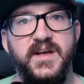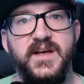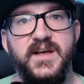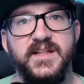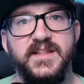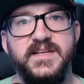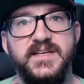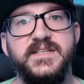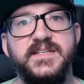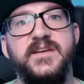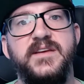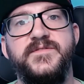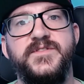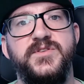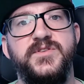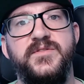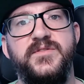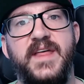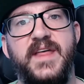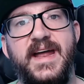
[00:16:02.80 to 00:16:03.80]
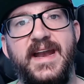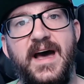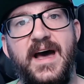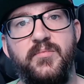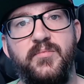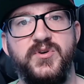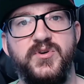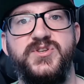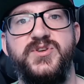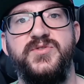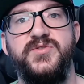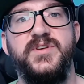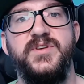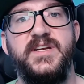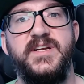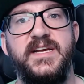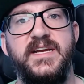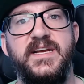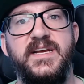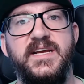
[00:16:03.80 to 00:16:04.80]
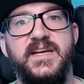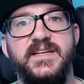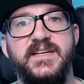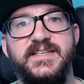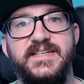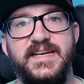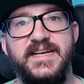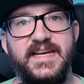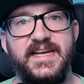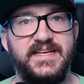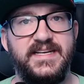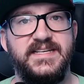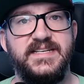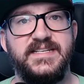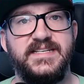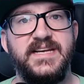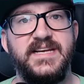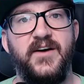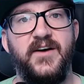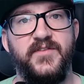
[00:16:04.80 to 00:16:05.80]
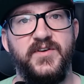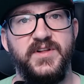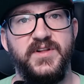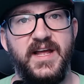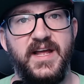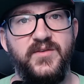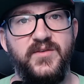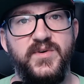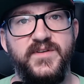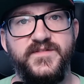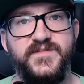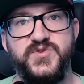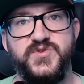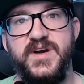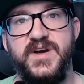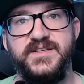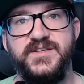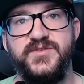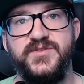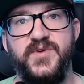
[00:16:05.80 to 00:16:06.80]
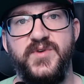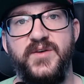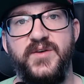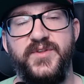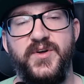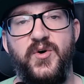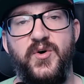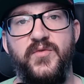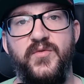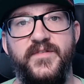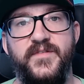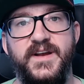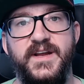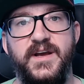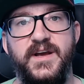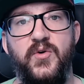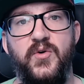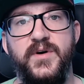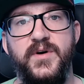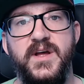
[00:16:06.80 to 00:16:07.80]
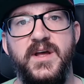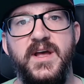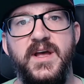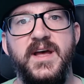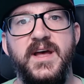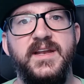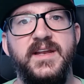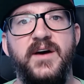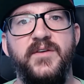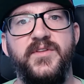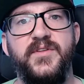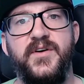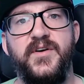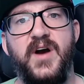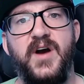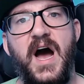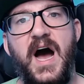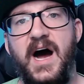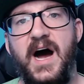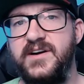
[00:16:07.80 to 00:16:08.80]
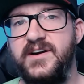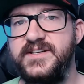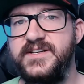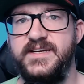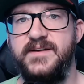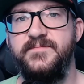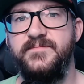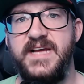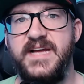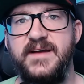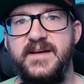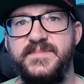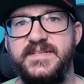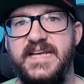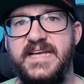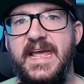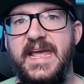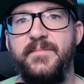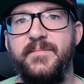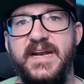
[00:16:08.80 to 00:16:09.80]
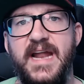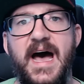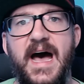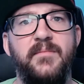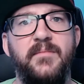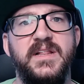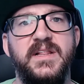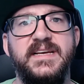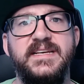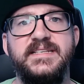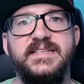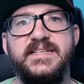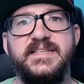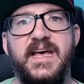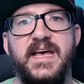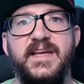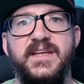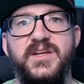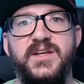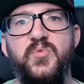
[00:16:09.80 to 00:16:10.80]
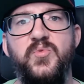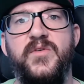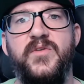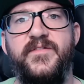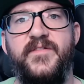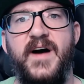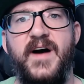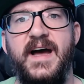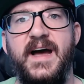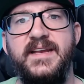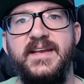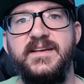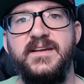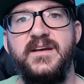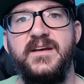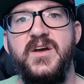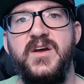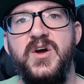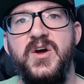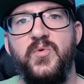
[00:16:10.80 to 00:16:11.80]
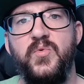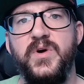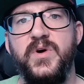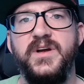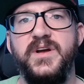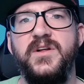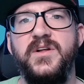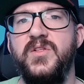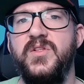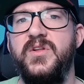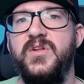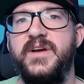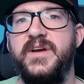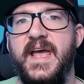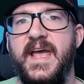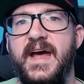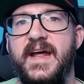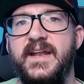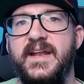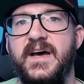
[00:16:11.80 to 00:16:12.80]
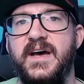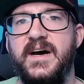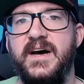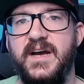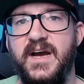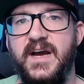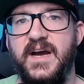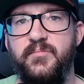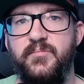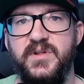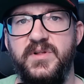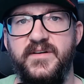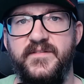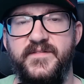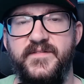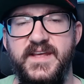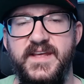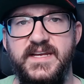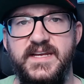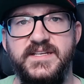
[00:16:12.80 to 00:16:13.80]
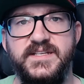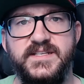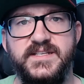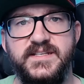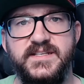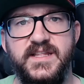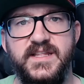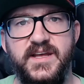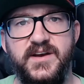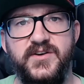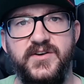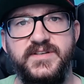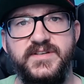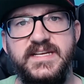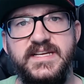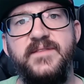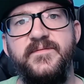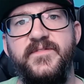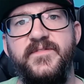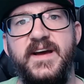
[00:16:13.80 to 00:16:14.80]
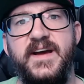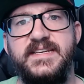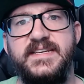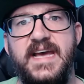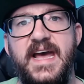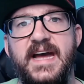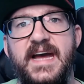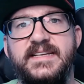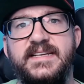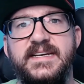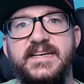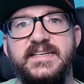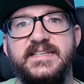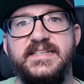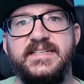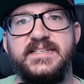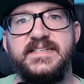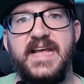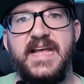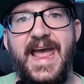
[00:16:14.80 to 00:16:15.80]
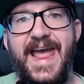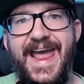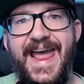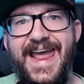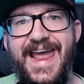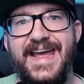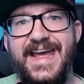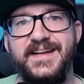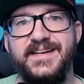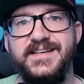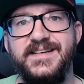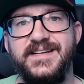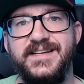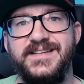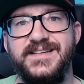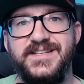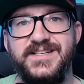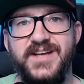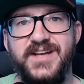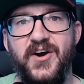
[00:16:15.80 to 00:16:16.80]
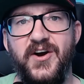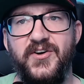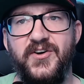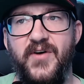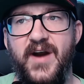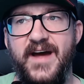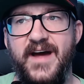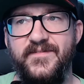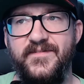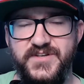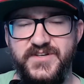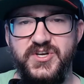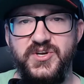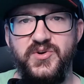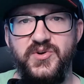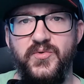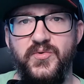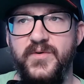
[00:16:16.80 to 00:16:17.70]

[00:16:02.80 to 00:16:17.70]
This gives you that opportunity to get discovered, like we've stressed throughout the whole video. Now, there are sometimes game anomalies that you will find. We're going to look at a couple of these. They're Teamfight Tactics and StarCraft 2.